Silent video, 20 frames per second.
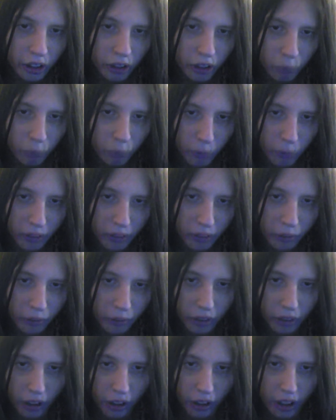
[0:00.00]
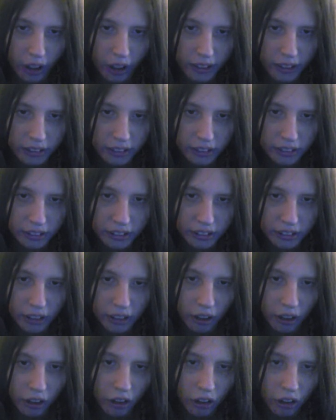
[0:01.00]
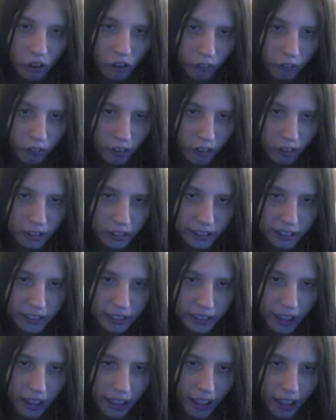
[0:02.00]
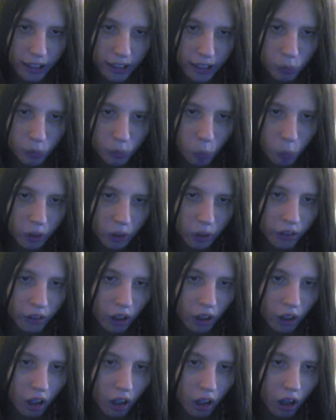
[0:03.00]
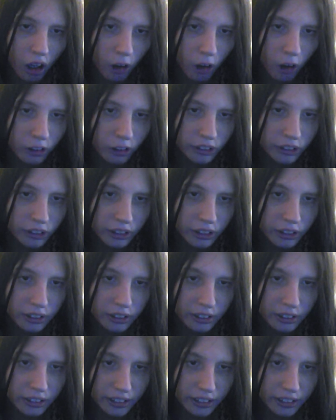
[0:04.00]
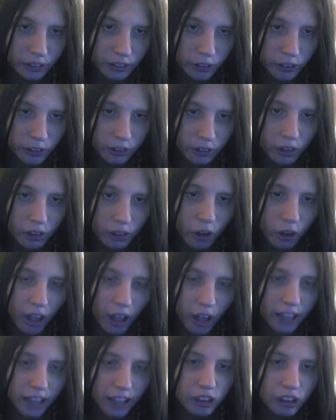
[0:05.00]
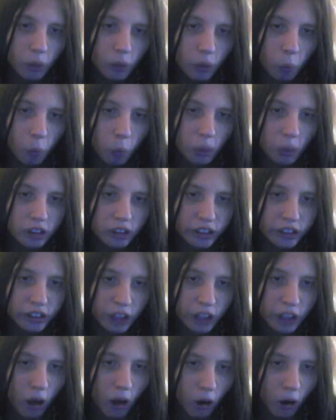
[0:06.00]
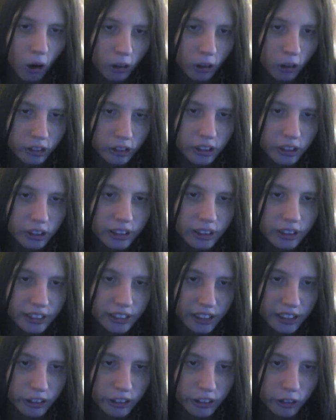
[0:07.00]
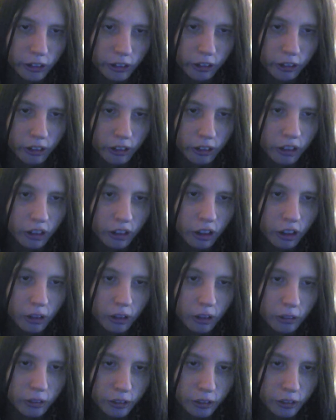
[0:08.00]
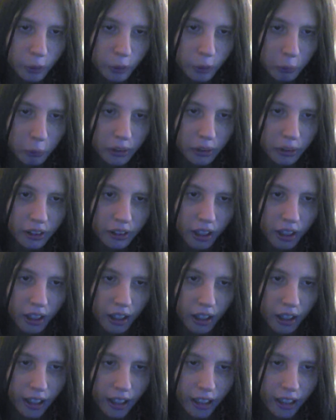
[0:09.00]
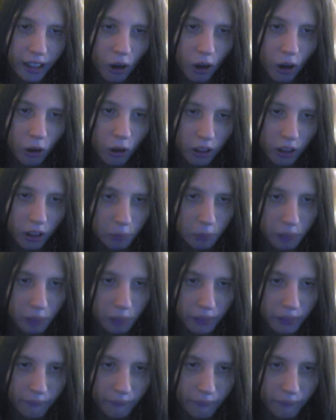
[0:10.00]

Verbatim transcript: while the lines cross at one heart center, at one's heart center Durin Laolam.